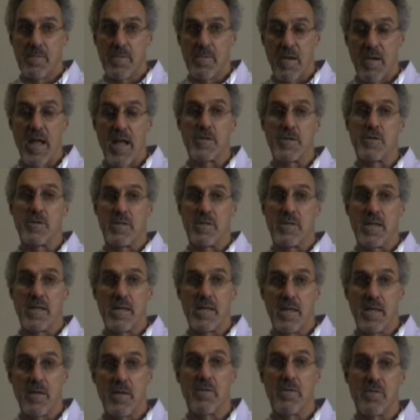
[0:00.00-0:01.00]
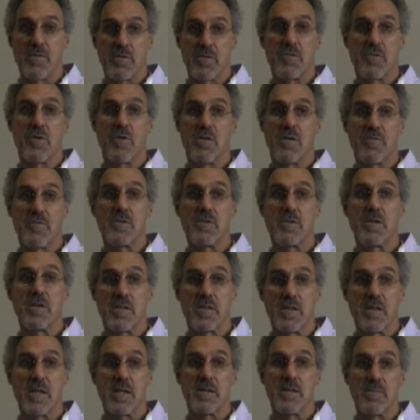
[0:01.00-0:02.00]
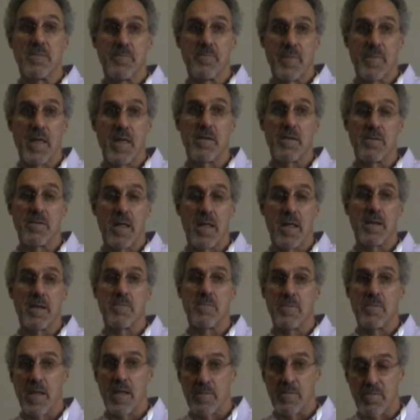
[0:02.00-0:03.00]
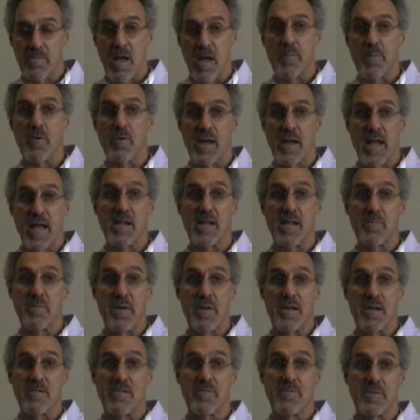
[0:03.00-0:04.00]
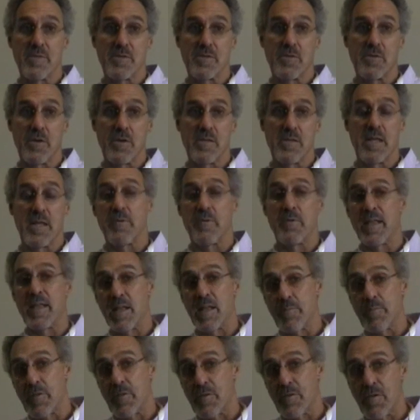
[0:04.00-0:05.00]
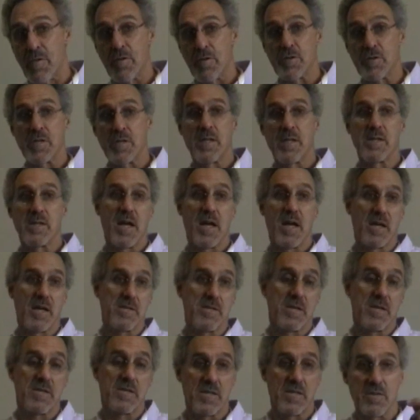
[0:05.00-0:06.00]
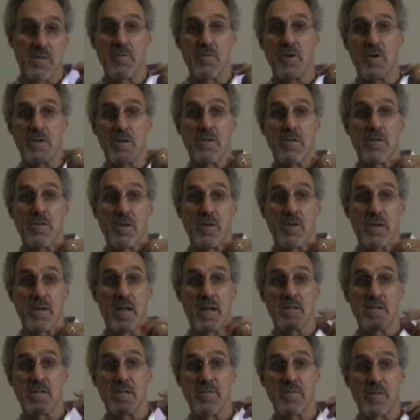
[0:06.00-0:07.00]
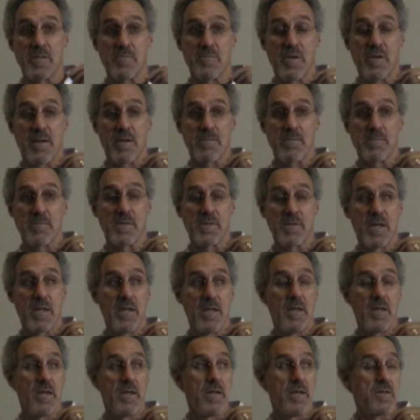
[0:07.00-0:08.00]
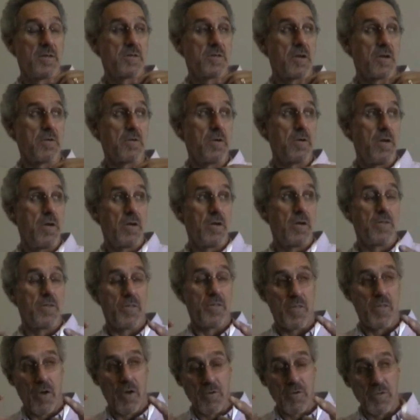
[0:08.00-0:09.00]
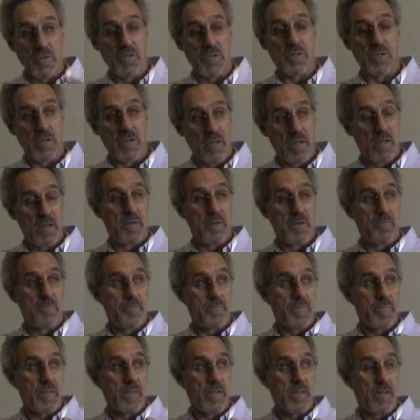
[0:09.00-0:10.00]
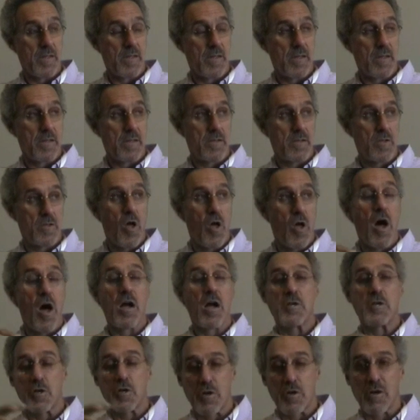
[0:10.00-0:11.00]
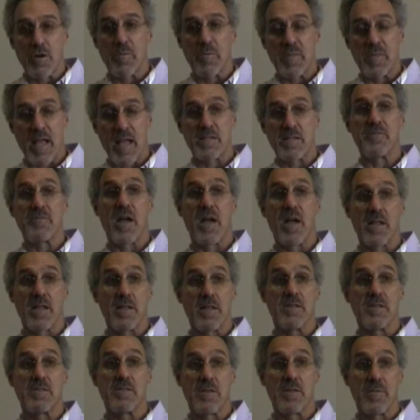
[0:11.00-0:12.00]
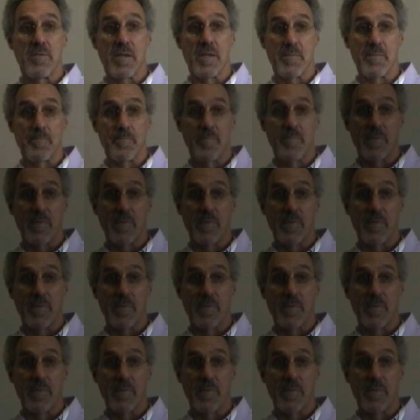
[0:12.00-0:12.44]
gradually kill the soil fertility and rob organic matter from the soil. And then we end up with erosion and toxics in the water and all kinds of other problems. So those long-term, that's violence to me.